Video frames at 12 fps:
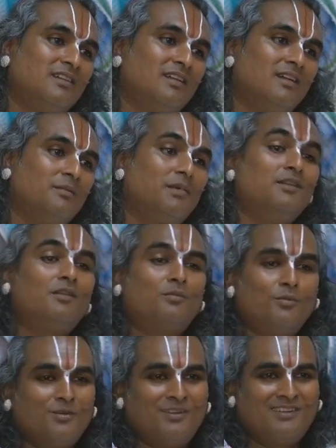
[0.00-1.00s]

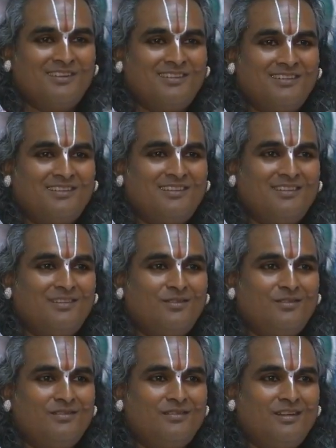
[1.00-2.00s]
Pandharpur.
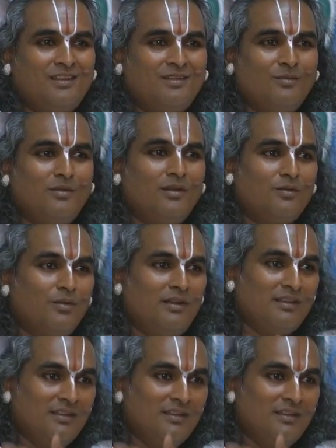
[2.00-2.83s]
We are going